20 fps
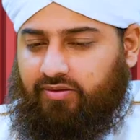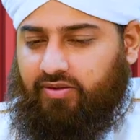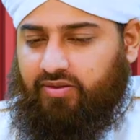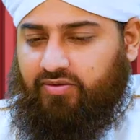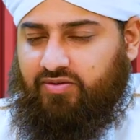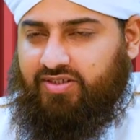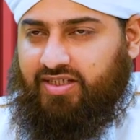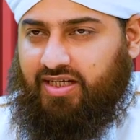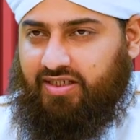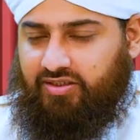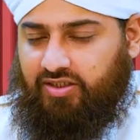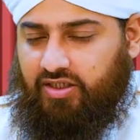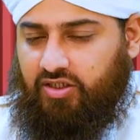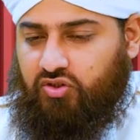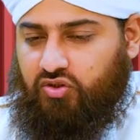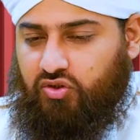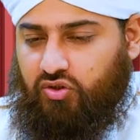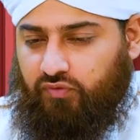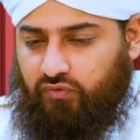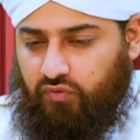the
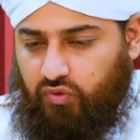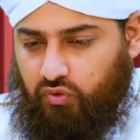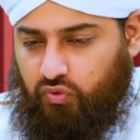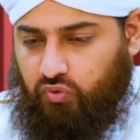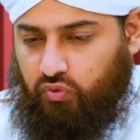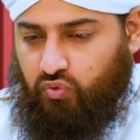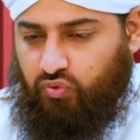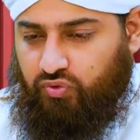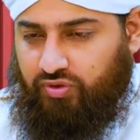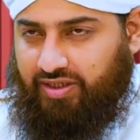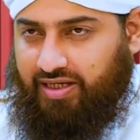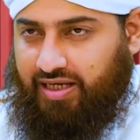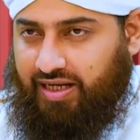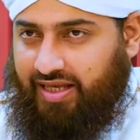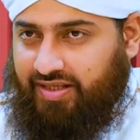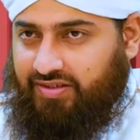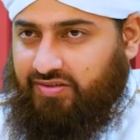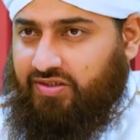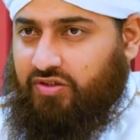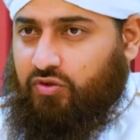recitation of Durood
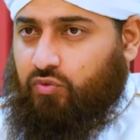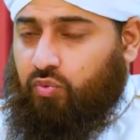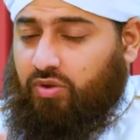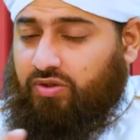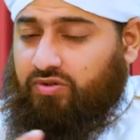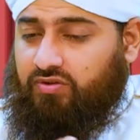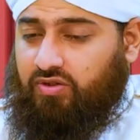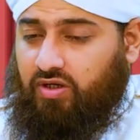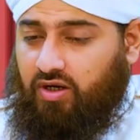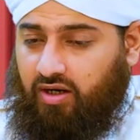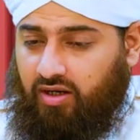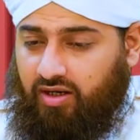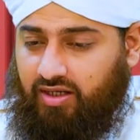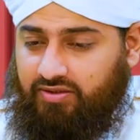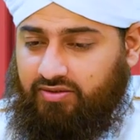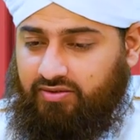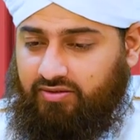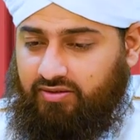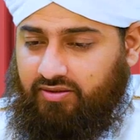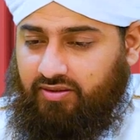cleanses one's
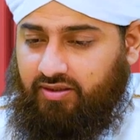heart